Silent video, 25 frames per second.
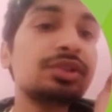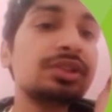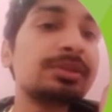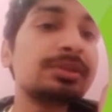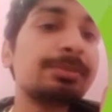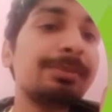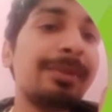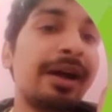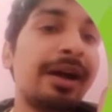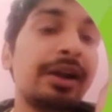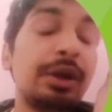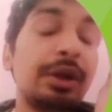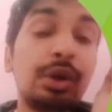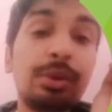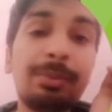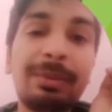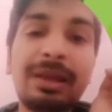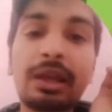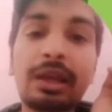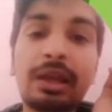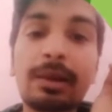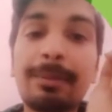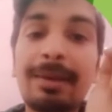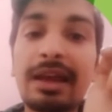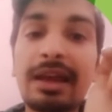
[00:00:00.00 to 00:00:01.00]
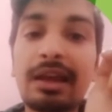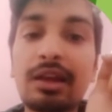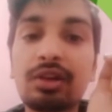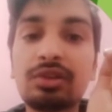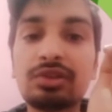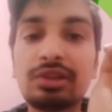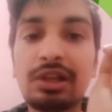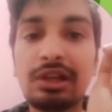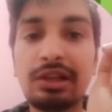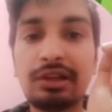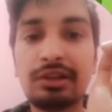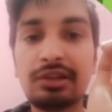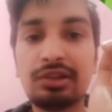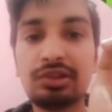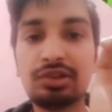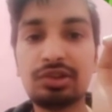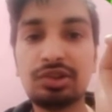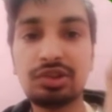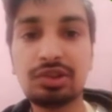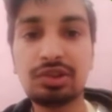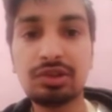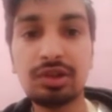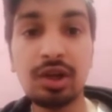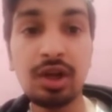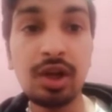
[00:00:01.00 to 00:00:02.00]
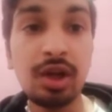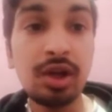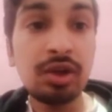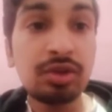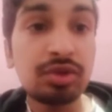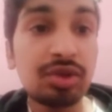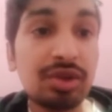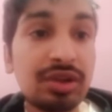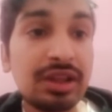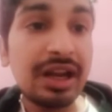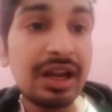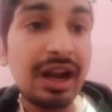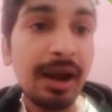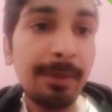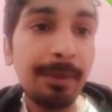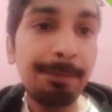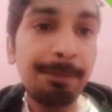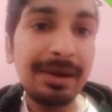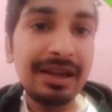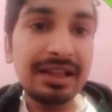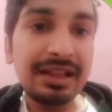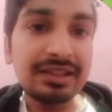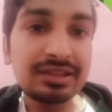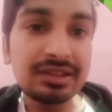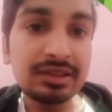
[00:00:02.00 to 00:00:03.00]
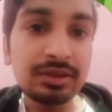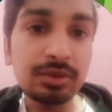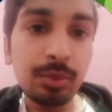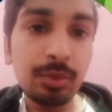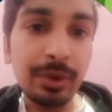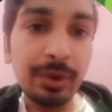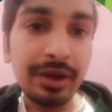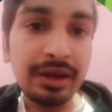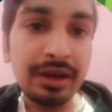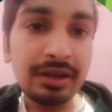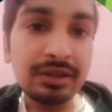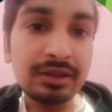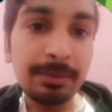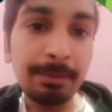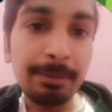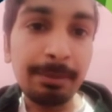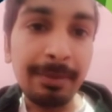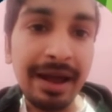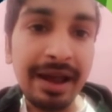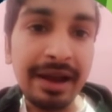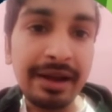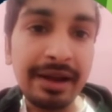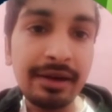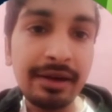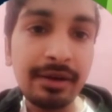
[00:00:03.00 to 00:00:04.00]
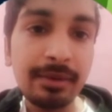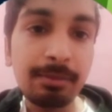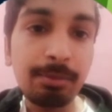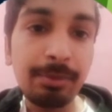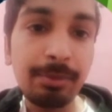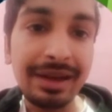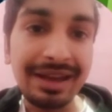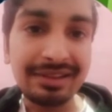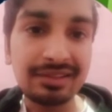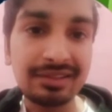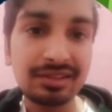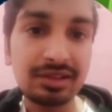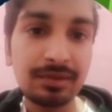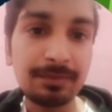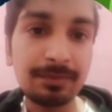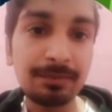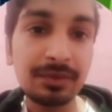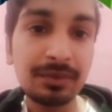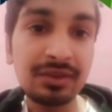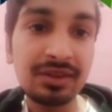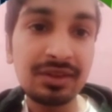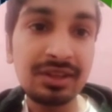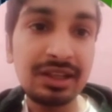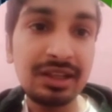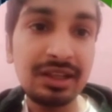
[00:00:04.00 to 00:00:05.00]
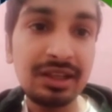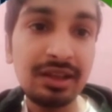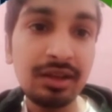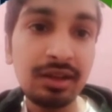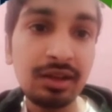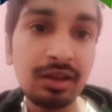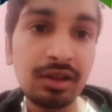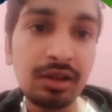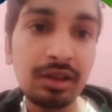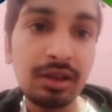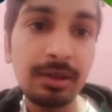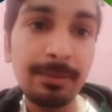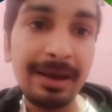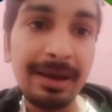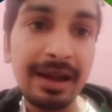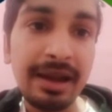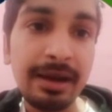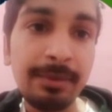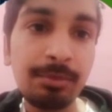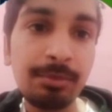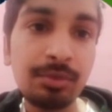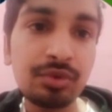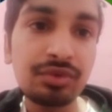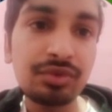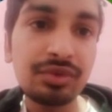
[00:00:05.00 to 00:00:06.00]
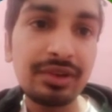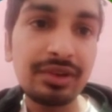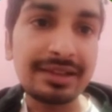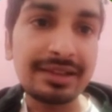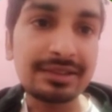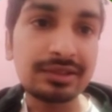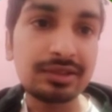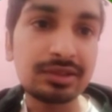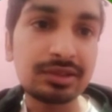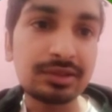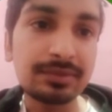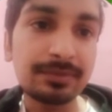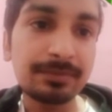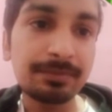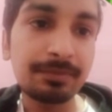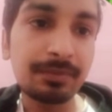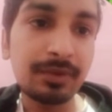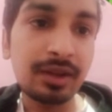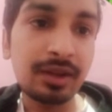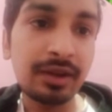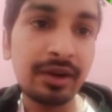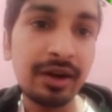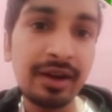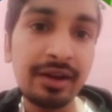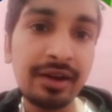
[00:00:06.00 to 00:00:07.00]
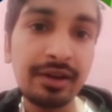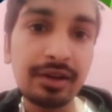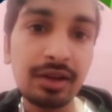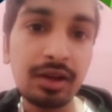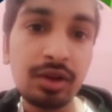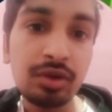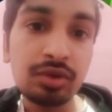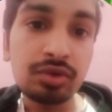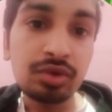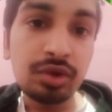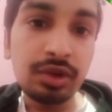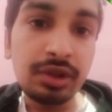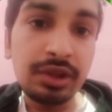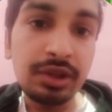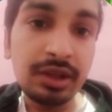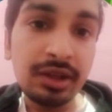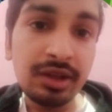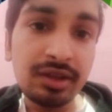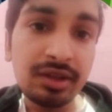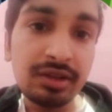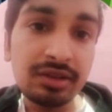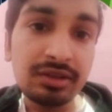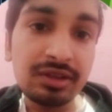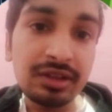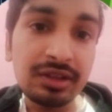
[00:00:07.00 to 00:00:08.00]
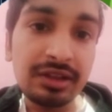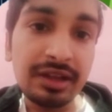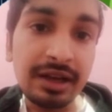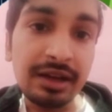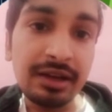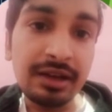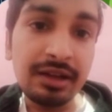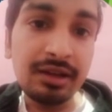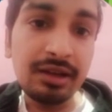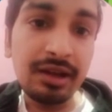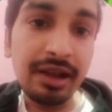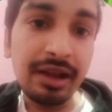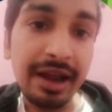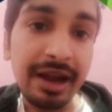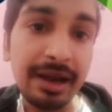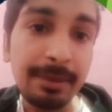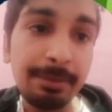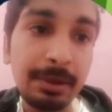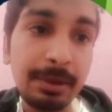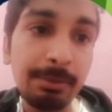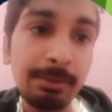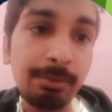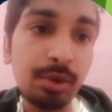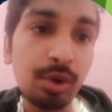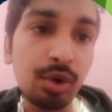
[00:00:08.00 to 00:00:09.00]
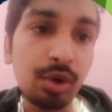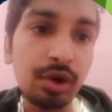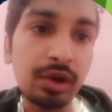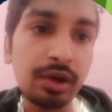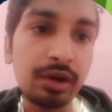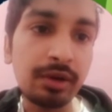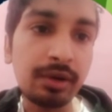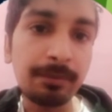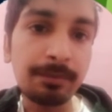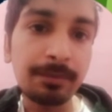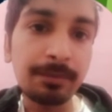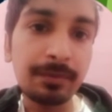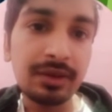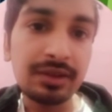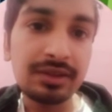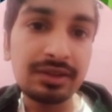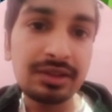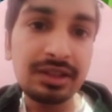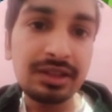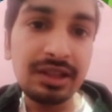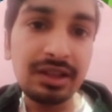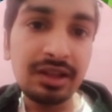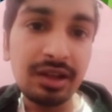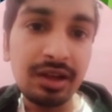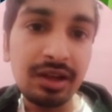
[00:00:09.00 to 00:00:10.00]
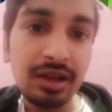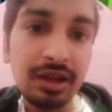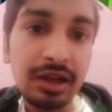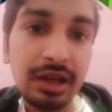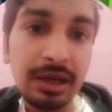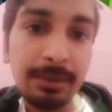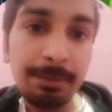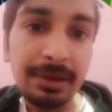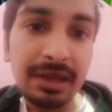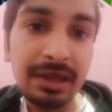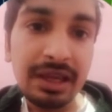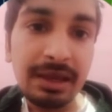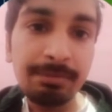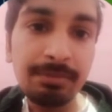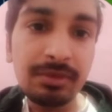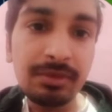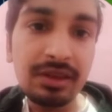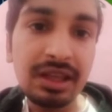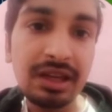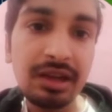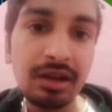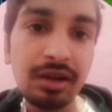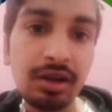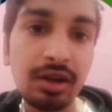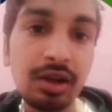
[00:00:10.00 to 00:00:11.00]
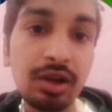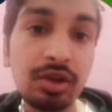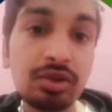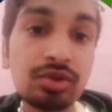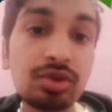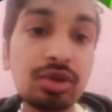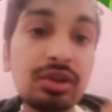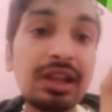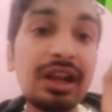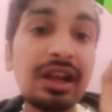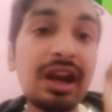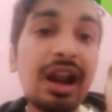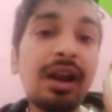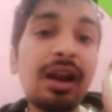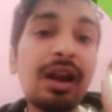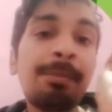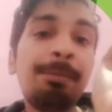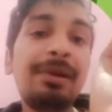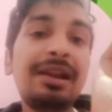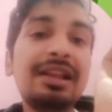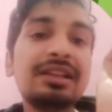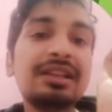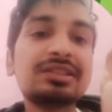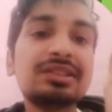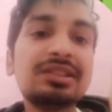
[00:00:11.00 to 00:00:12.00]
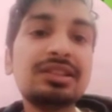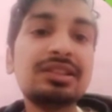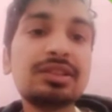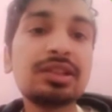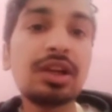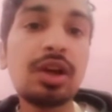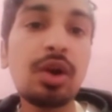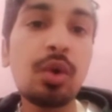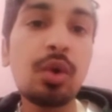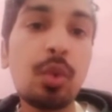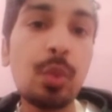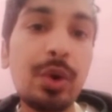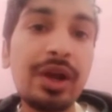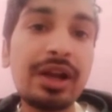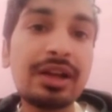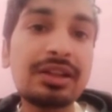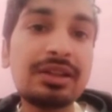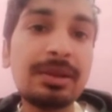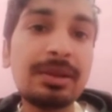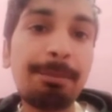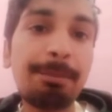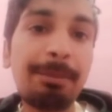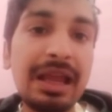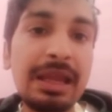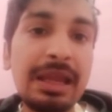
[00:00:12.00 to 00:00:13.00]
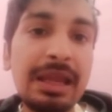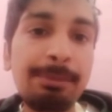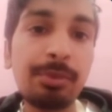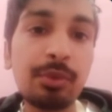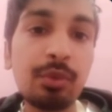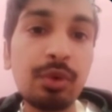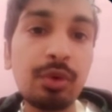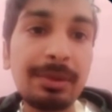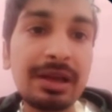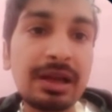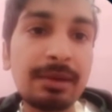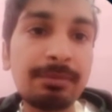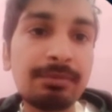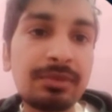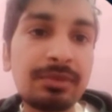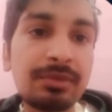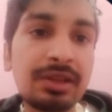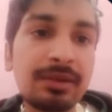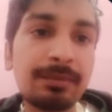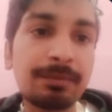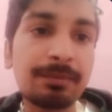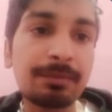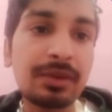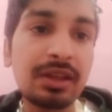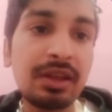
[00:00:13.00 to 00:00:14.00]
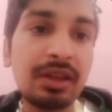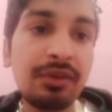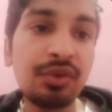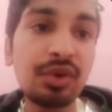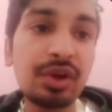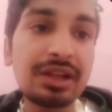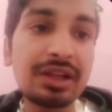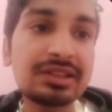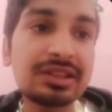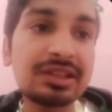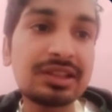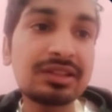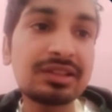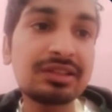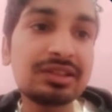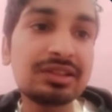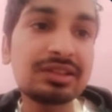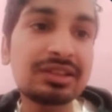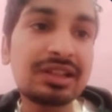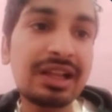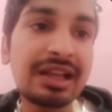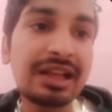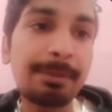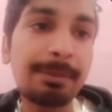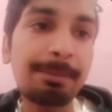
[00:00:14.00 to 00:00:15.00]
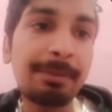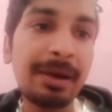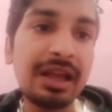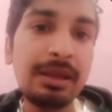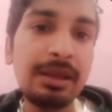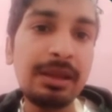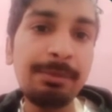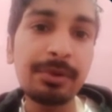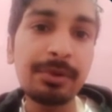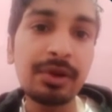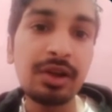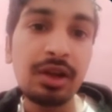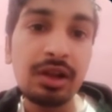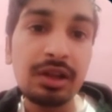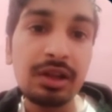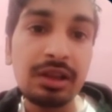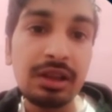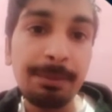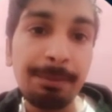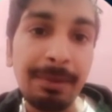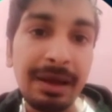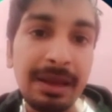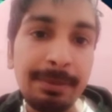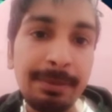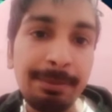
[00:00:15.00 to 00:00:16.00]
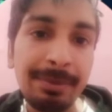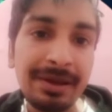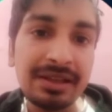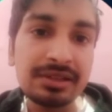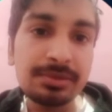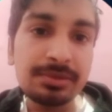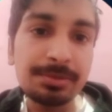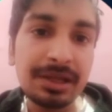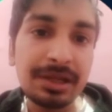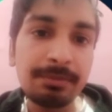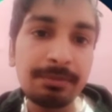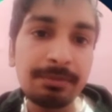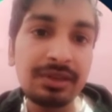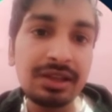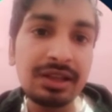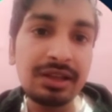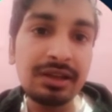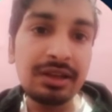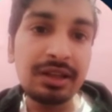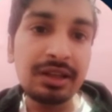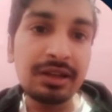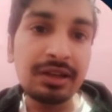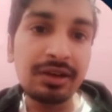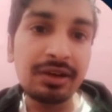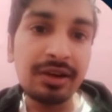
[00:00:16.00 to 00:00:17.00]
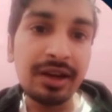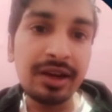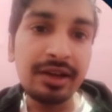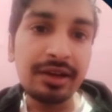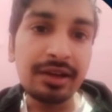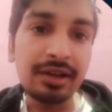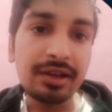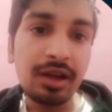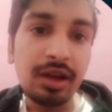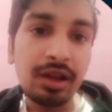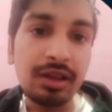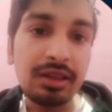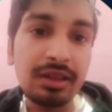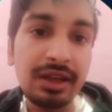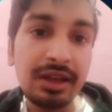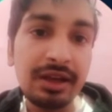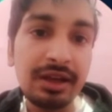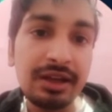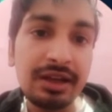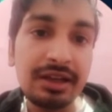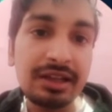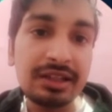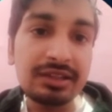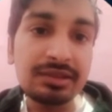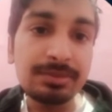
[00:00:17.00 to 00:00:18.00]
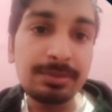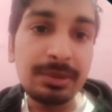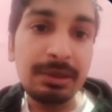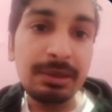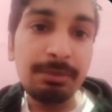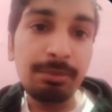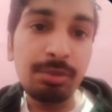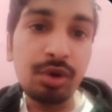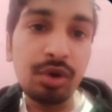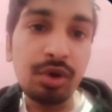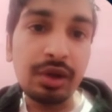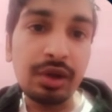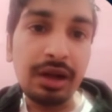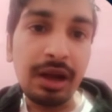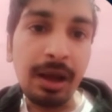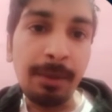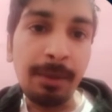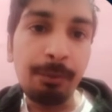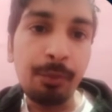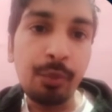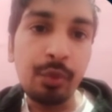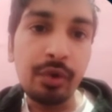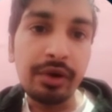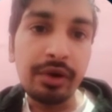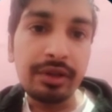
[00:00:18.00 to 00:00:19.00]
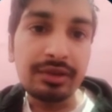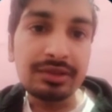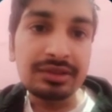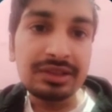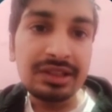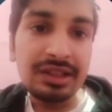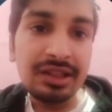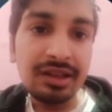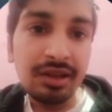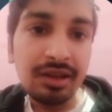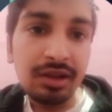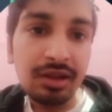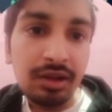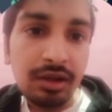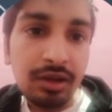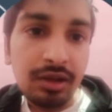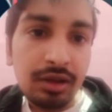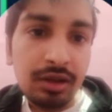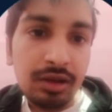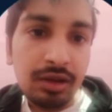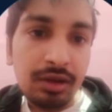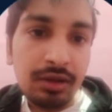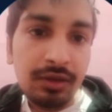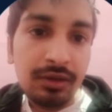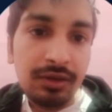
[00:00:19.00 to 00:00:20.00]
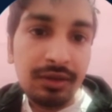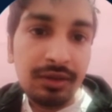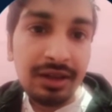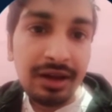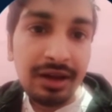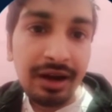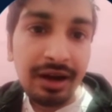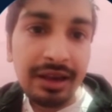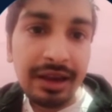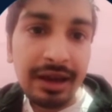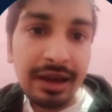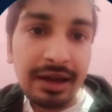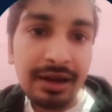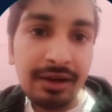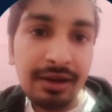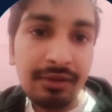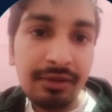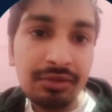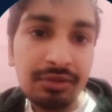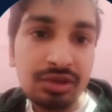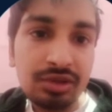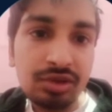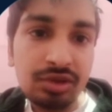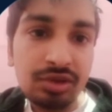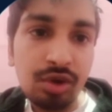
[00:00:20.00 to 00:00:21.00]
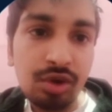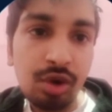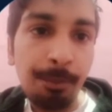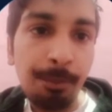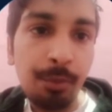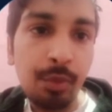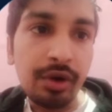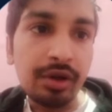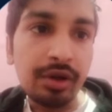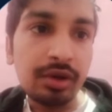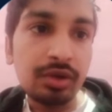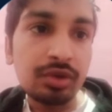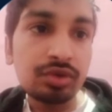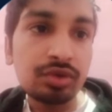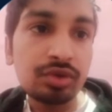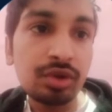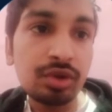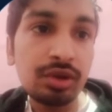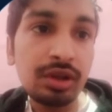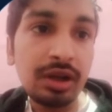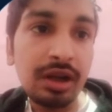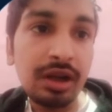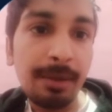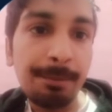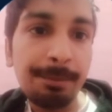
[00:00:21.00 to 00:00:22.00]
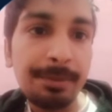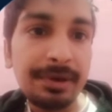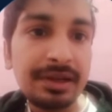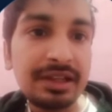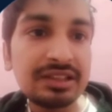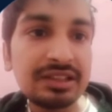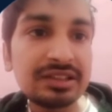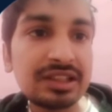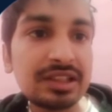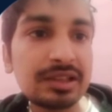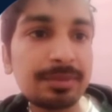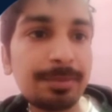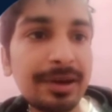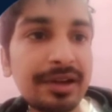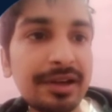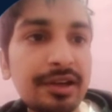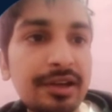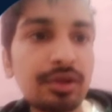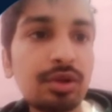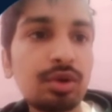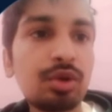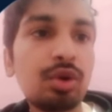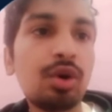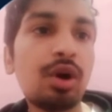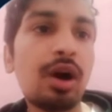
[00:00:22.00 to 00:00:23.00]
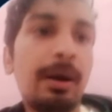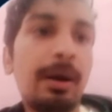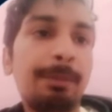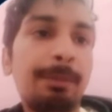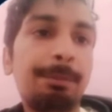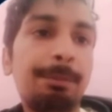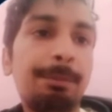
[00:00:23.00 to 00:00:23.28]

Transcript: band to make a buying or selling decision. So there are places where the band breaks. See, the band moves like this, right? So here the tunnel had been broken. See, it became thin. So there are places where the pipe will become thin. If you consider this like a pipe, the pipe has become thin here, right? Then it has been broken upward. See, there are candles which go upward. So the company is expected to go up.